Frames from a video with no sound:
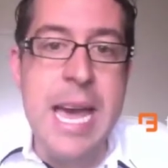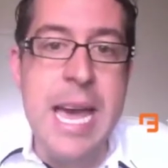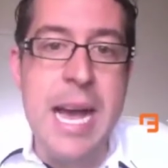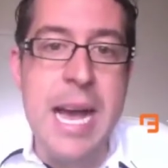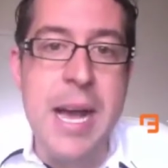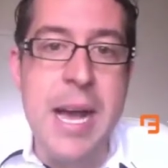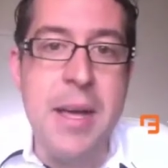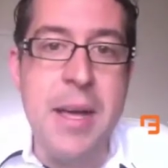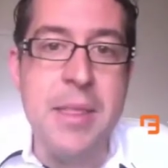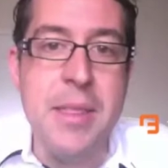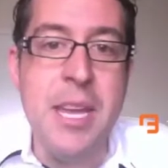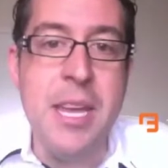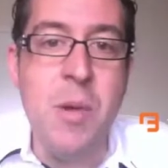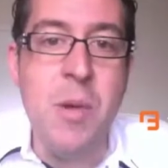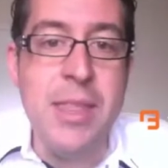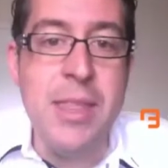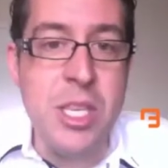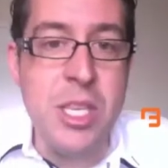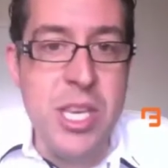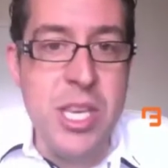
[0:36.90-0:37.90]
Uh, then
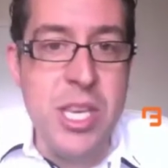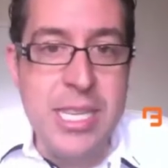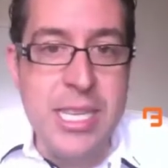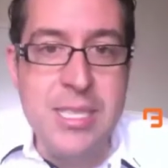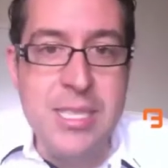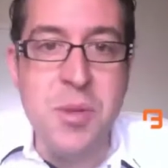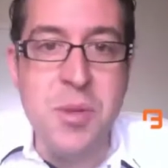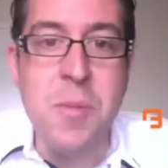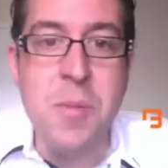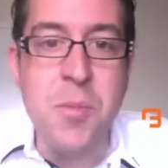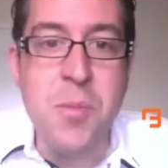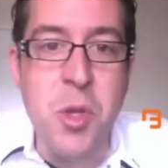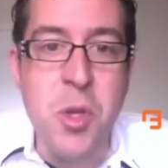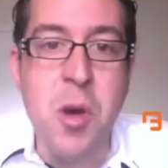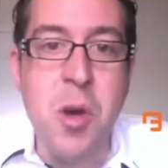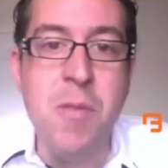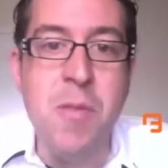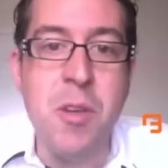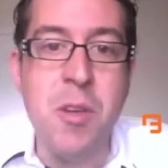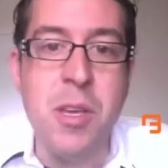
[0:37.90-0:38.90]
we had the chance to, you
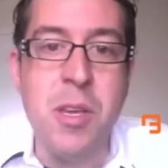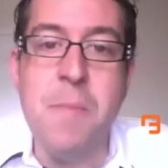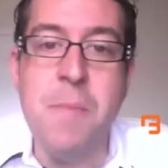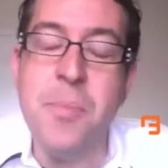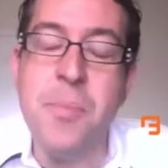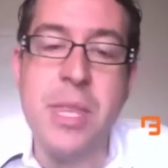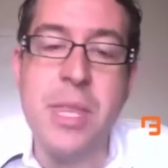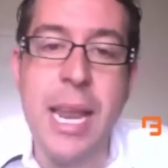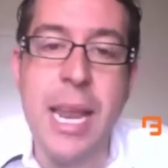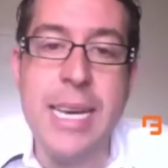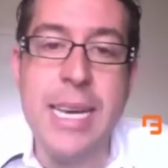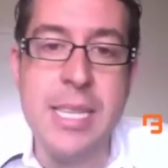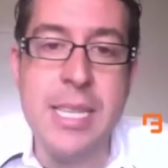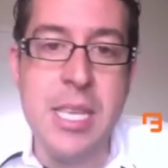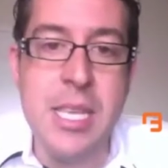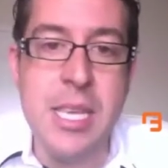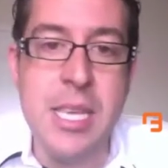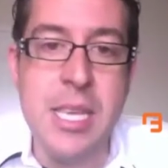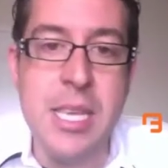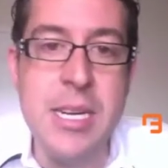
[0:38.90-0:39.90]
know, for the, the last
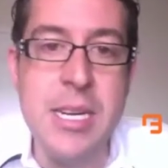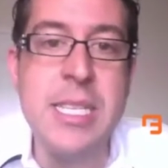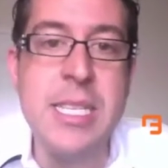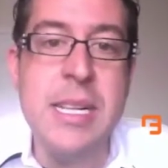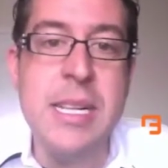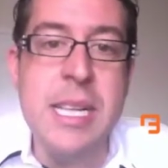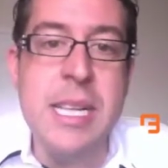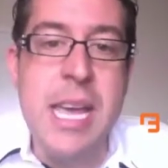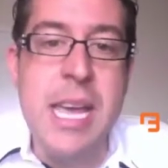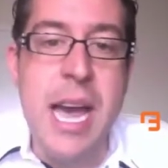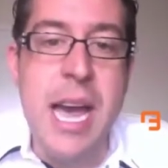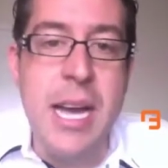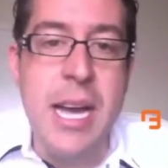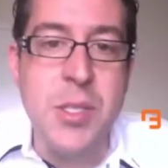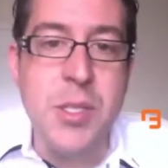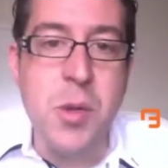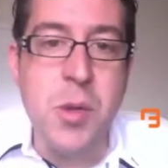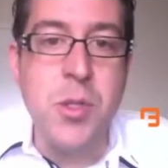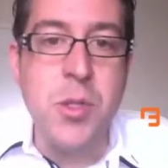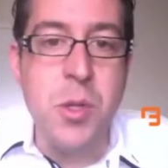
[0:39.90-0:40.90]
10 years
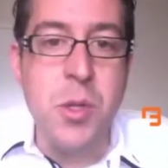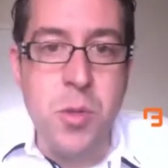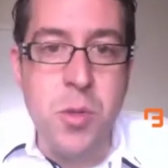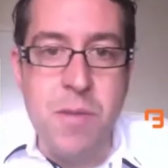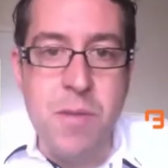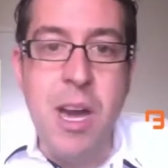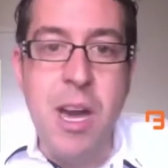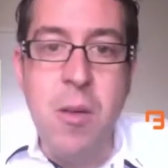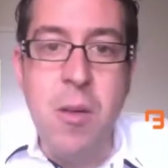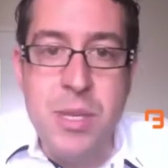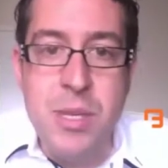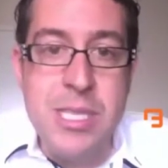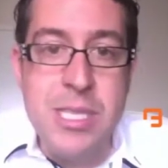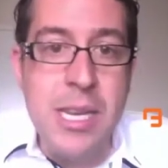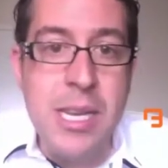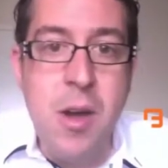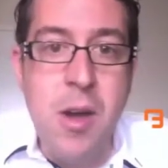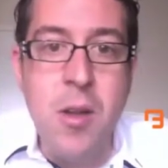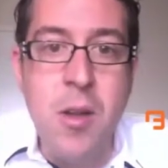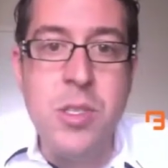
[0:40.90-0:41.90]
uh, to continue to develop this
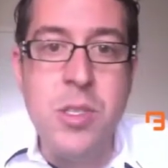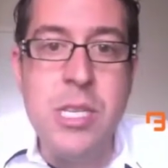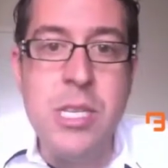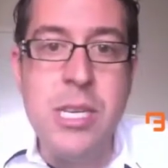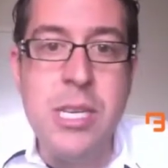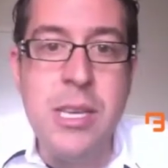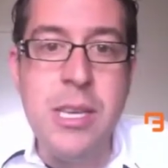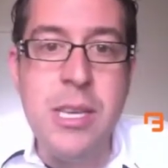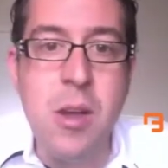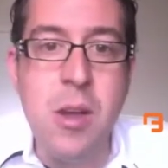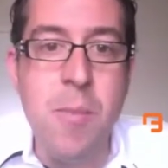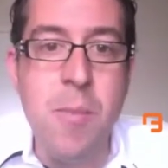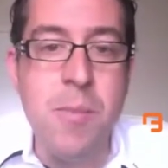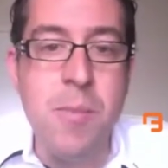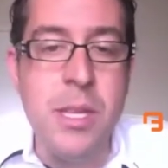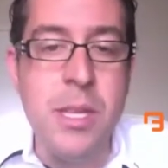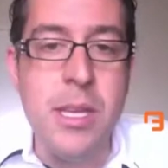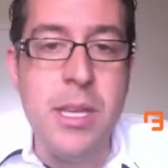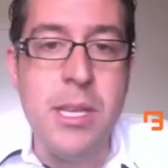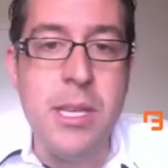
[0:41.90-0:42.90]
technology. The, com-
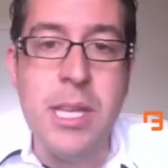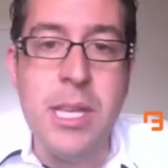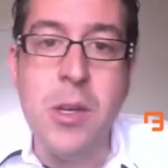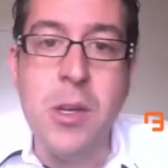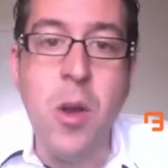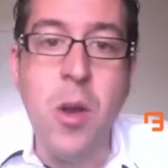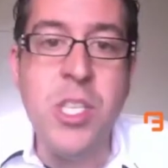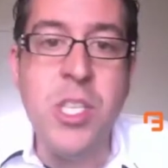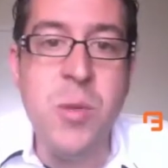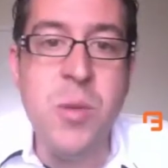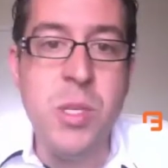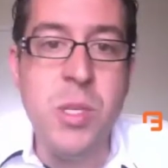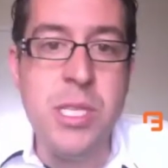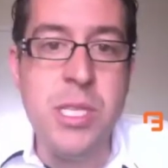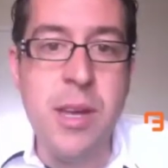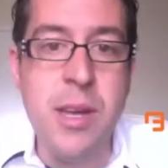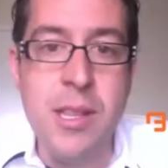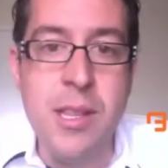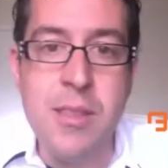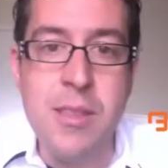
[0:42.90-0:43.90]
the, the, technology was
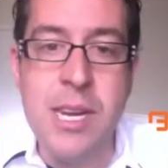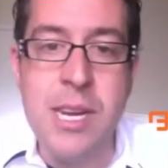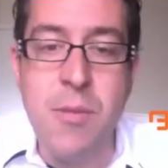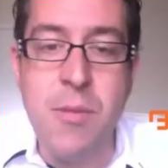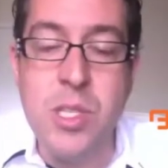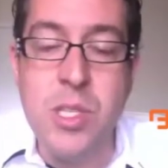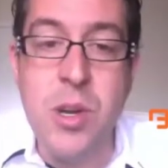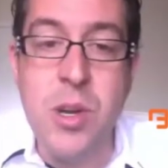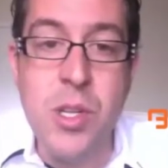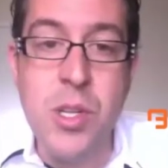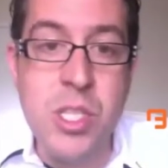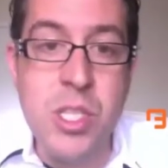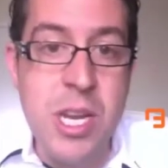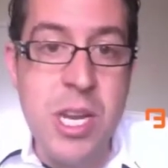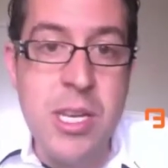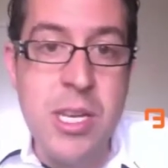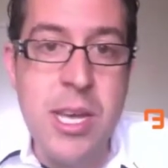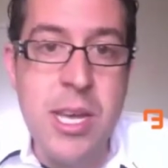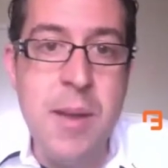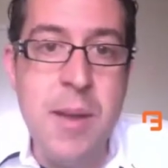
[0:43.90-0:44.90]
started in a research
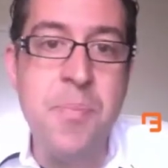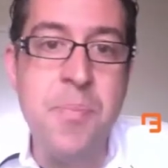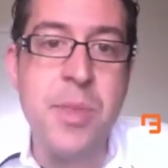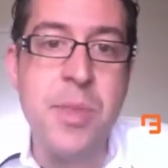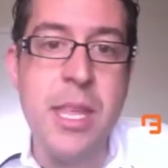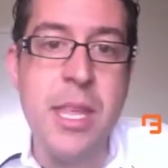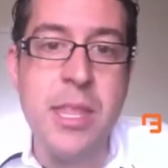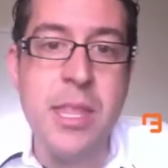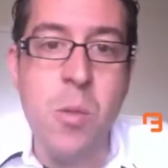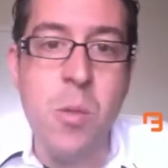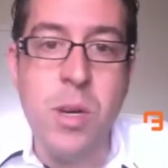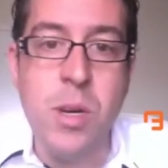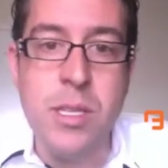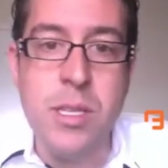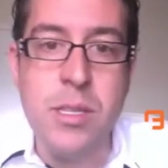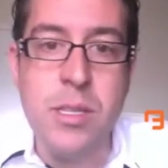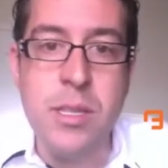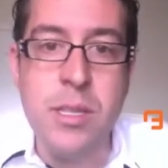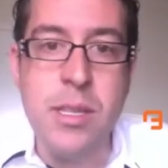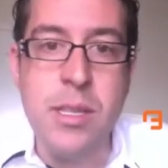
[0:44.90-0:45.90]
center. They was
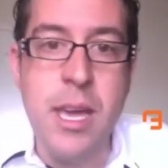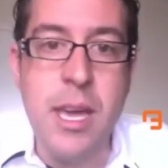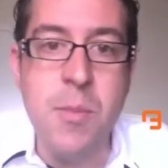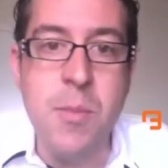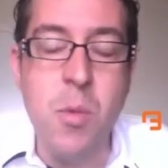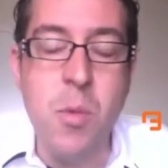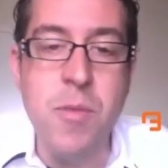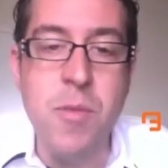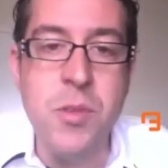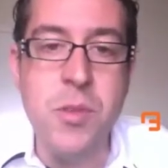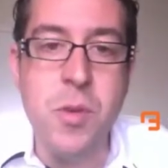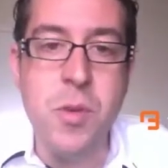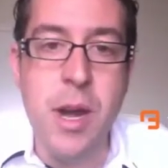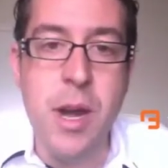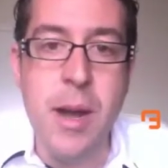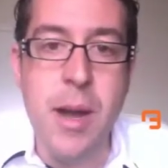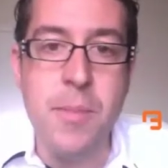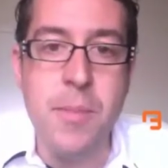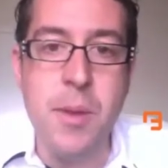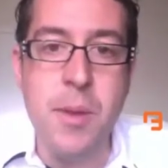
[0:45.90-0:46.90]
then moved to
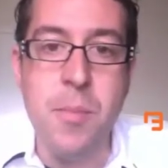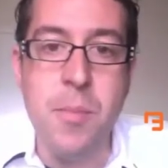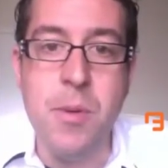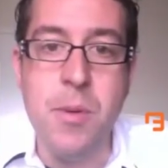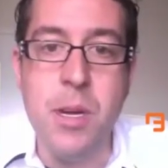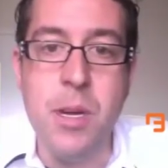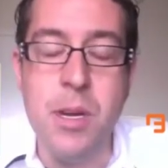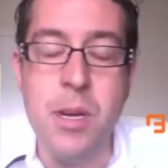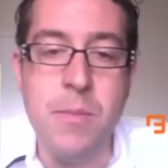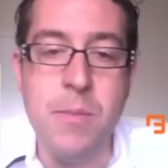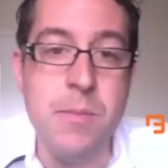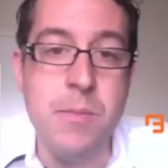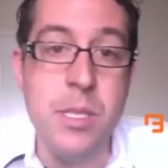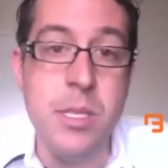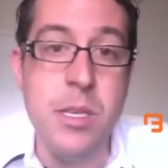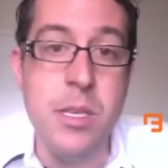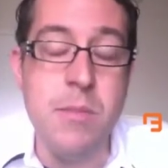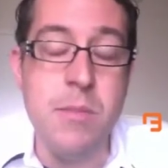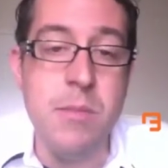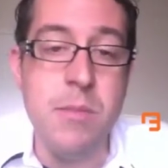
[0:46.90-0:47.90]
um, uh, the,
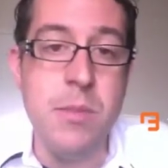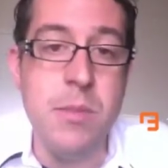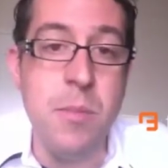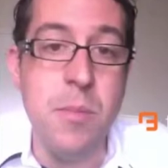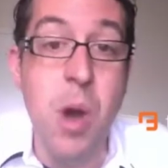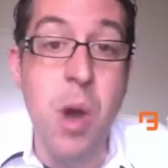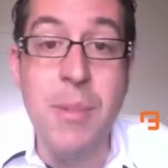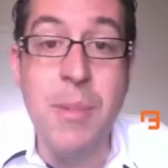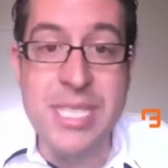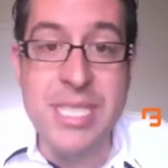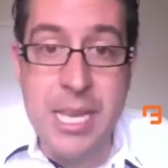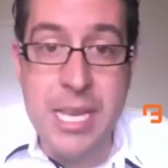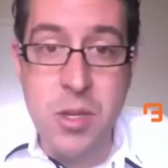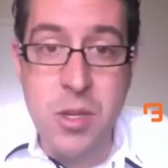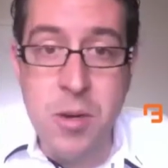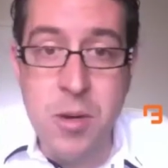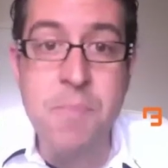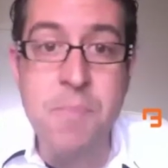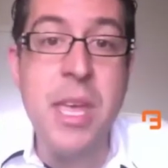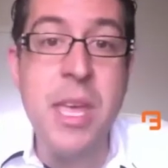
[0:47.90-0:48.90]
the, the, private
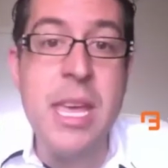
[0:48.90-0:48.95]
sector.